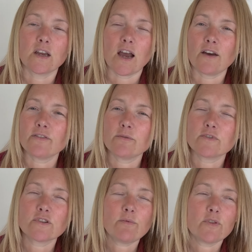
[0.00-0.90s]
After
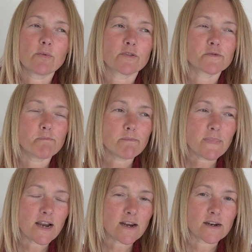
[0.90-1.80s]
some of the most
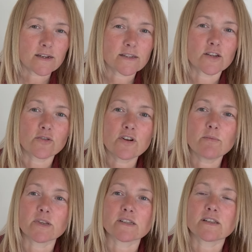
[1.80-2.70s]
minor
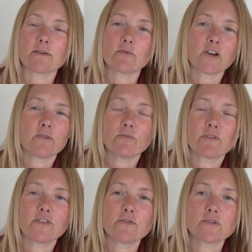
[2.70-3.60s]
disagreements, they can
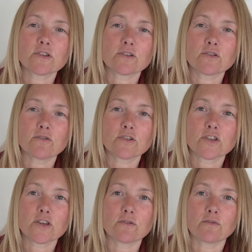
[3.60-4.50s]
refuse to talk
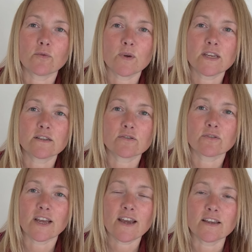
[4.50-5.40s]
to you for weeks
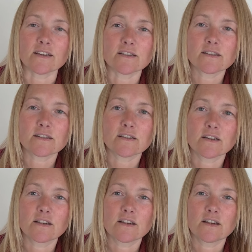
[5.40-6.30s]
or days.
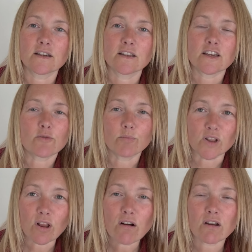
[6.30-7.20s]
They can
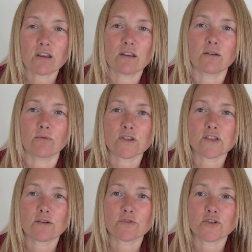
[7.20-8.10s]
block you on
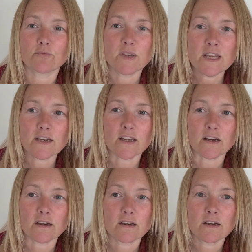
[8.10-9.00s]
social
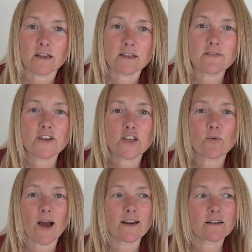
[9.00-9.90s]
media, leaving
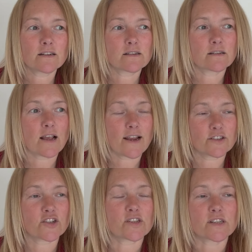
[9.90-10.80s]
you
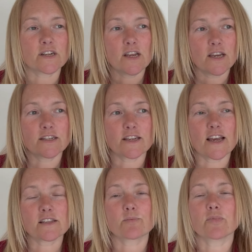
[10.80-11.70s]
anxious and
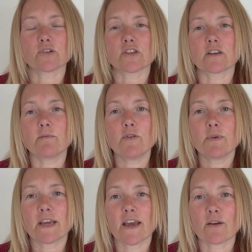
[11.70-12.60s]
desperate to
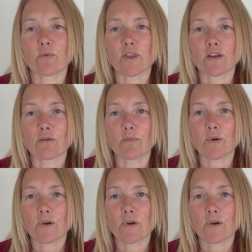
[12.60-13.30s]
communicate with them.